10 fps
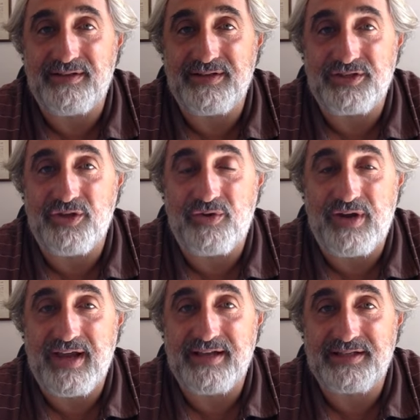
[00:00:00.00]
is known
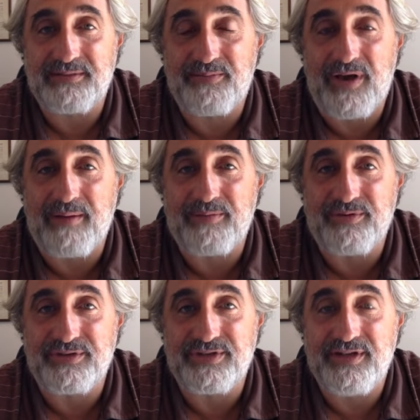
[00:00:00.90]
as
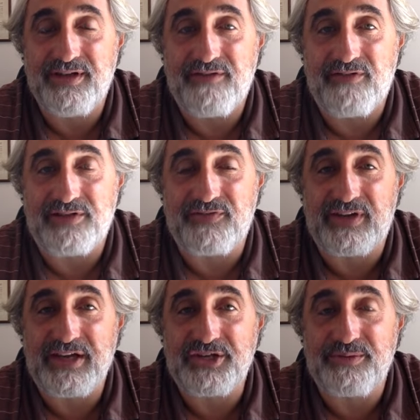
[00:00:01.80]
Popper's
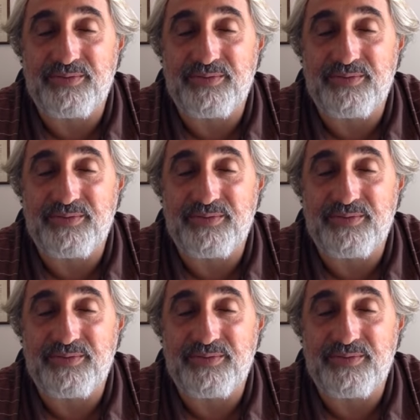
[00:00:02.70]
falsification